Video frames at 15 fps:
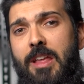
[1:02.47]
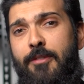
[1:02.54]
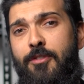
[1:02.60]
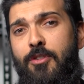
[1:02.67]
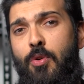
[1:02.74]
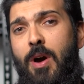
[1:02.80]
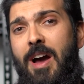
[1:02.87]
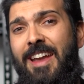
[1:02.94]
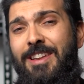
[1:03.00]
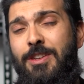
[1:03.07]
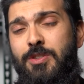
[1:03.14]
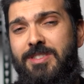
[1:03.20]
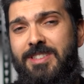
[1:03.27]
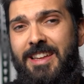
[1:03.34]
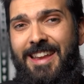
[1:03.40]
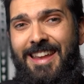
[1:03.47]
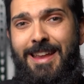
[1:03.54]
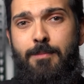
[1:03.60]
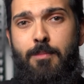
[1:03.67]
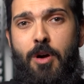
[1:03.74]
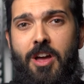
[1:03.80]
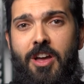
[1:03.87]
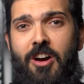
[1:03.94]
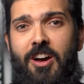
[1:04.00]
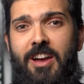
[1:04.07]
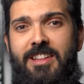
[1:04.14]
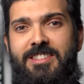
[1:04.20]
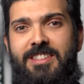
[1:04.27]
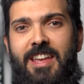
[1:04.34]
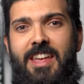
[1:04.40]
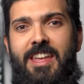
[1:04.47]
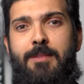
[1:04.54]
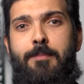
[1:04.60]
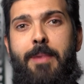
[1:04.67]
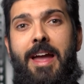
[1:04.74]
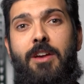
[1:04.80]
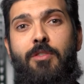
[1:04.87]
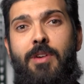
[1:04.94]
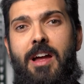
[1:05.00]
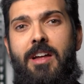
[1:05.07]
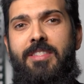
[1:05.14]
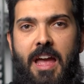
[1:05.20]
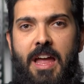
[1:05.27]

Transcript: If you are interested in my IT background